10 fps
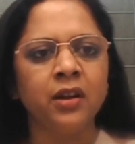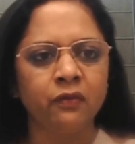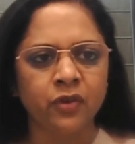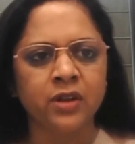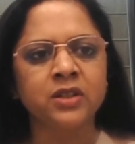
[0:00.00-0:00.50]

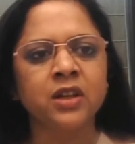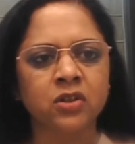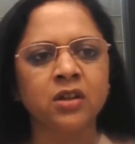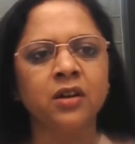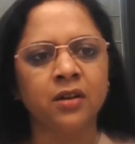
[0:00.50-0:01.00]

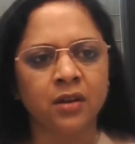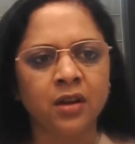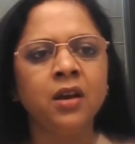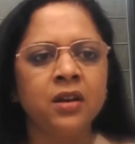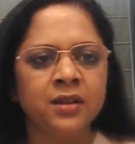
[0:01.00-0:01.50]
infrastructure
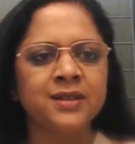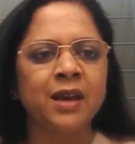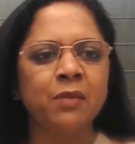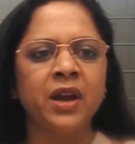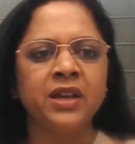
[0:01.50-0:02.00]

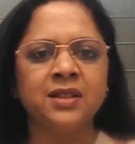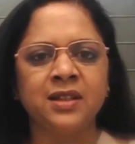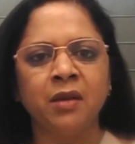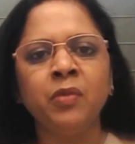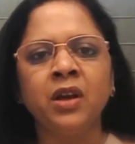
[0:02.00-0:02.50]
step by
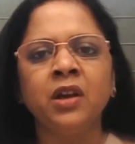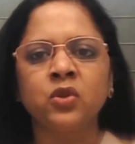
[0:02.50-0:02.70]
step.